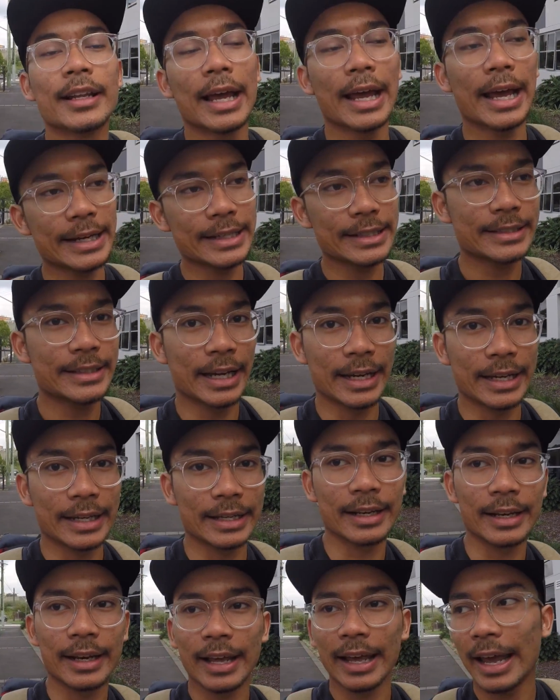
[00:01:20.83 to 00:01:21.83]
18
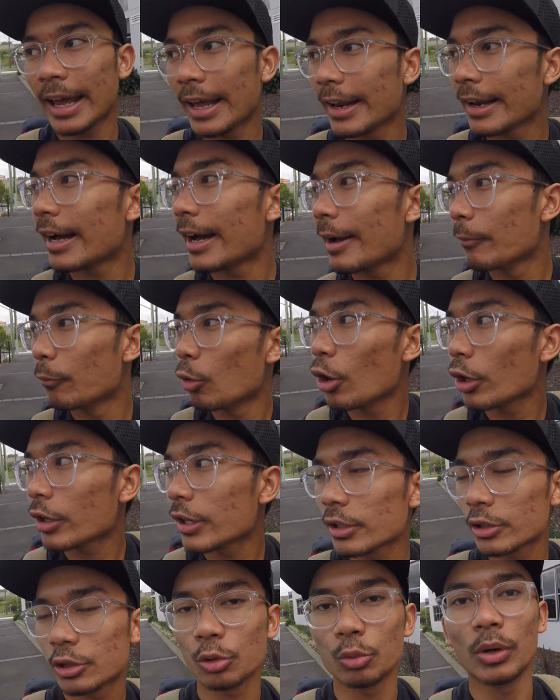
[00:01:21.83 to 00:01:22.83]
and I'm
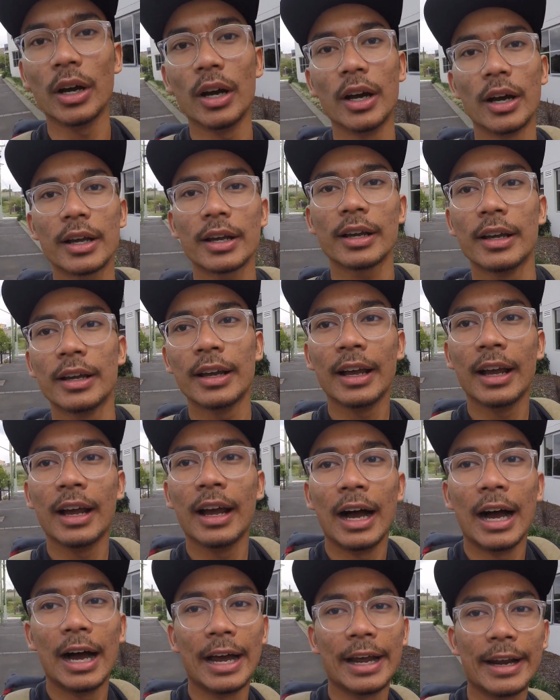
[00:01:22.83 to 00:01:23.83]
walking to work
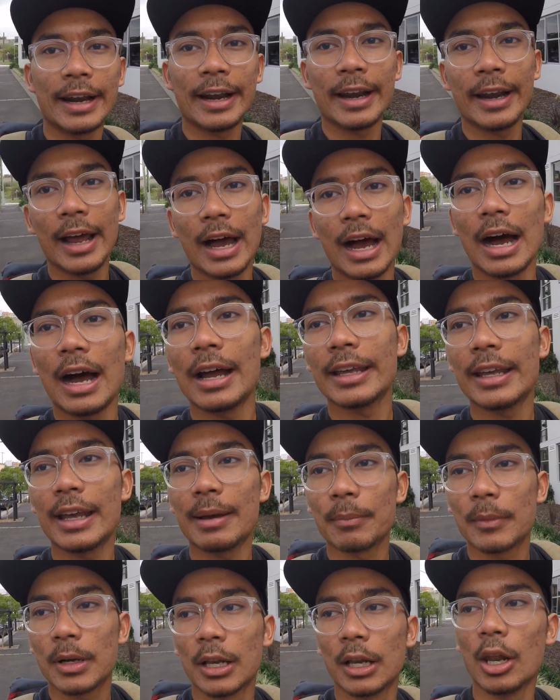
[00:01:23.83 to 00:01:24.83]
and I
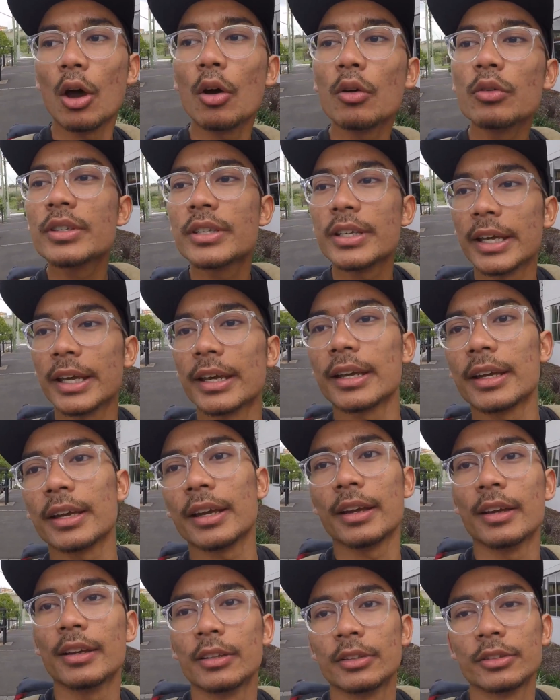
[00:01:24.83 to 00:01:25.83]
am closing
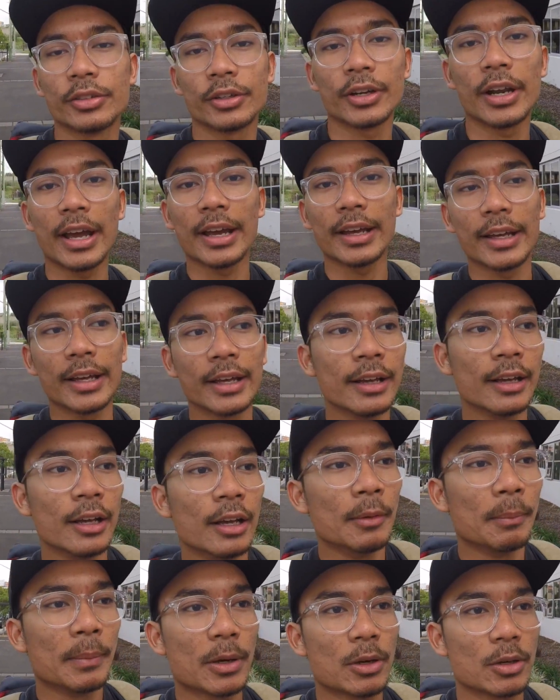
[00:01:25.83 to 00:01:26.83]
today
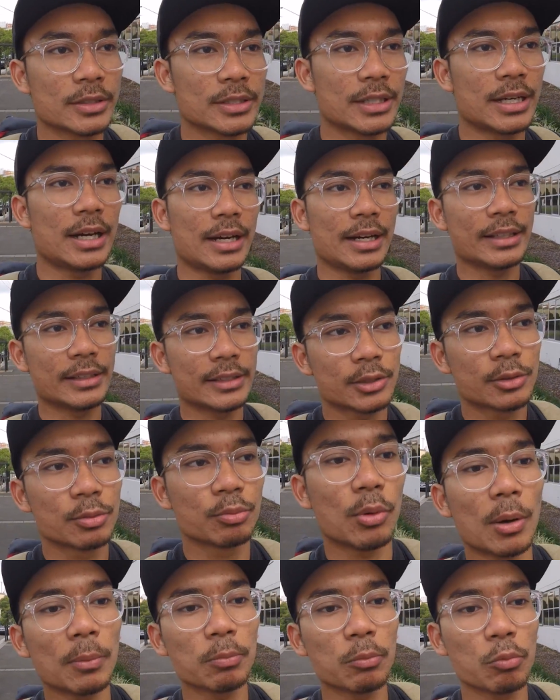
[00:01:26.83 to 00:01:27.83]
because I
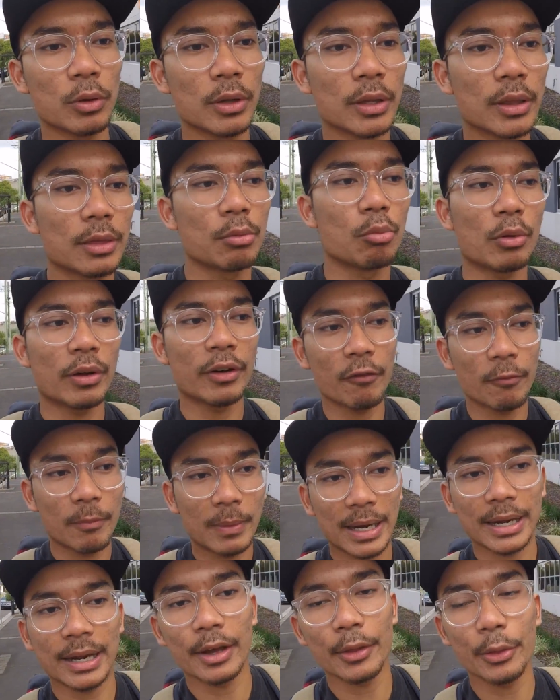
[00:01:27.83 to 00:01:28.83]
swapped with one of
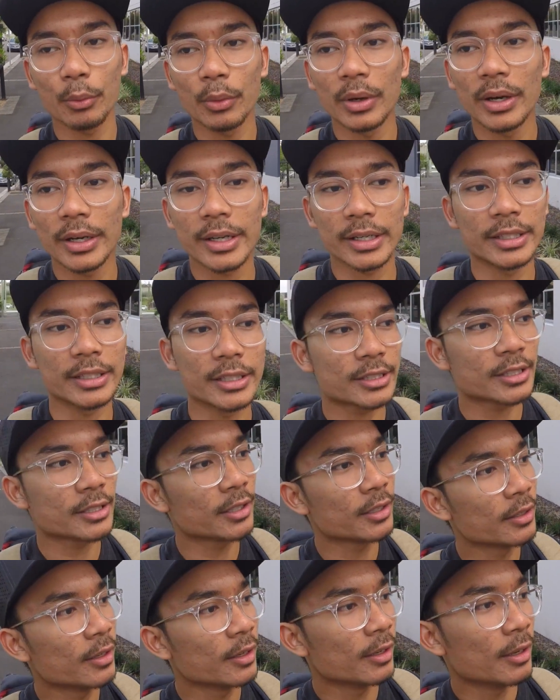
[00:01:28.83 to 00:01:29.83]
my other workers
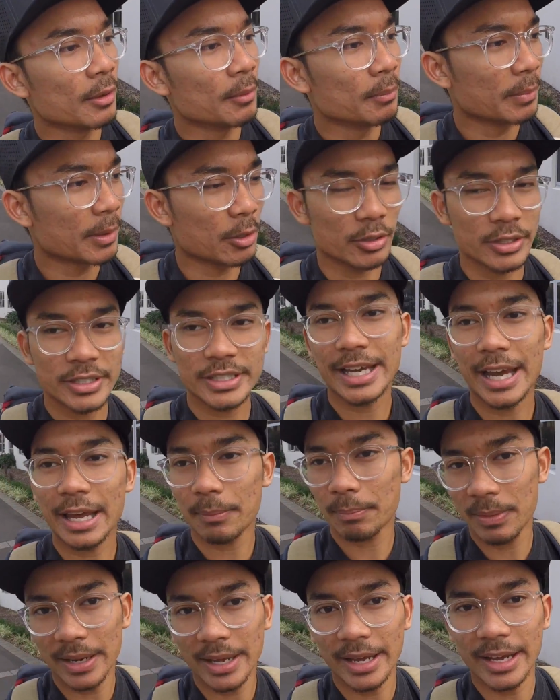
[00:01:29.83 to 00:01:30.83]
because she had
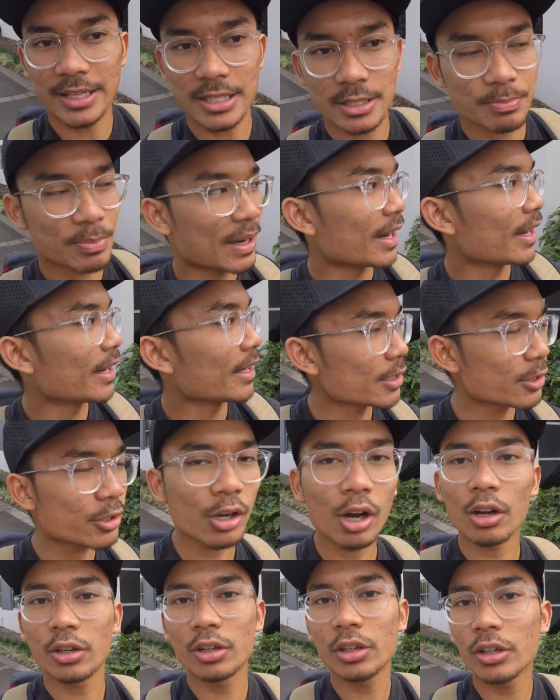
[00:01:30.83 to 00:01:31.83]
plans but it's
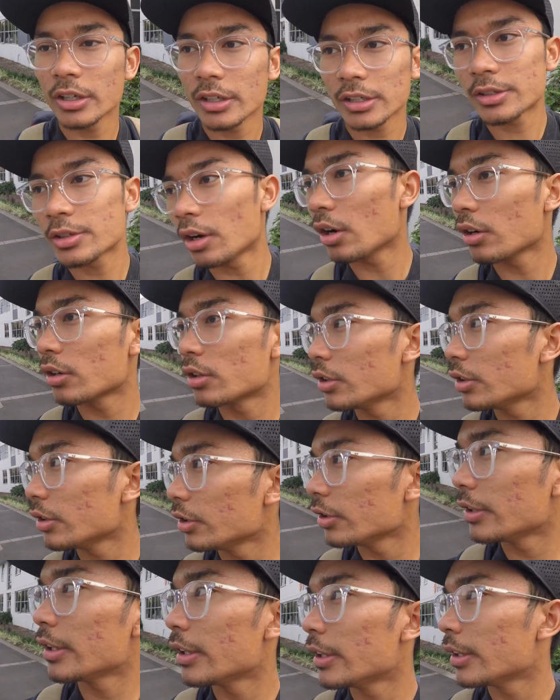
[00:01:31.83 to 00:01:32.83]
all good, it's all
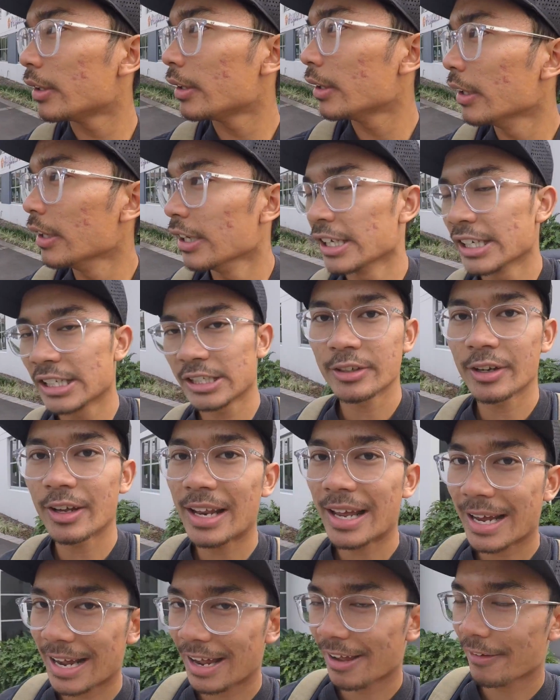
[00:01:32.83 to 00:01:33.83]
good. It's not
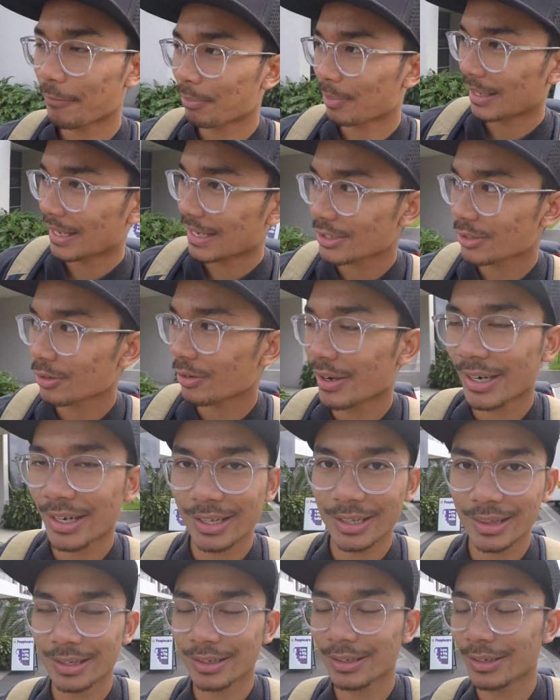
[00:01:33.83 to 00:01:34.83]
like I have plans or
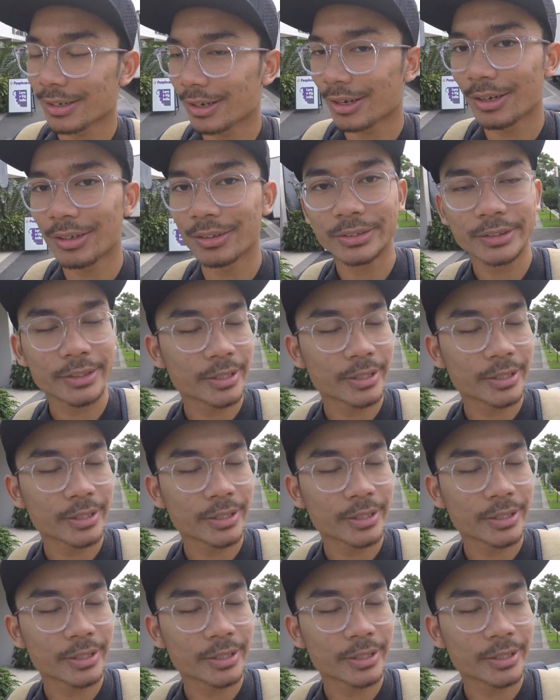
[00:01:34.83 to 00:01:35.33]
anything, you know.